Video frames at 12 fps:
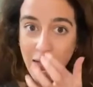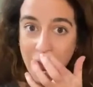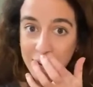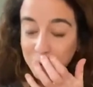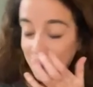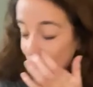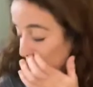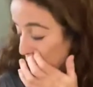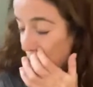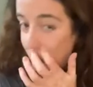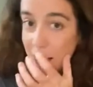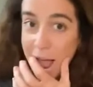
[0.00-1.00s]
grabbed the
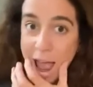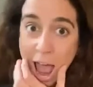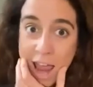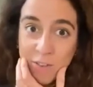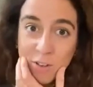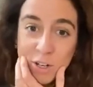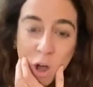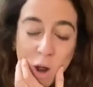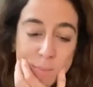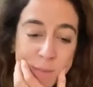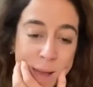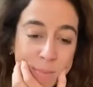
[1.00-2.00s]
wrong. I have a
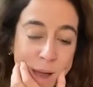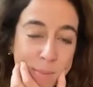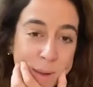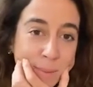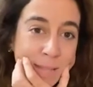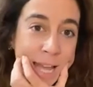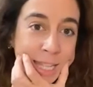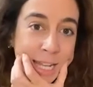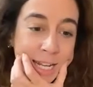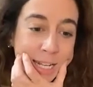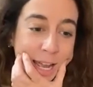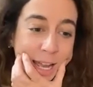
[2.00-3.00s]
note. I'm upset
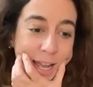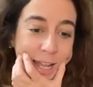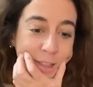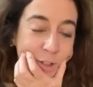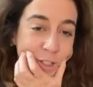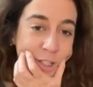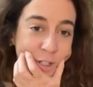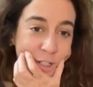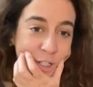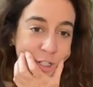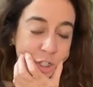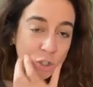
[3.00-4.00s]
that there's
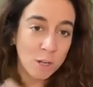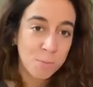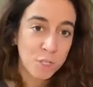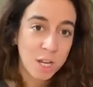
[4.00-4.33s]
a description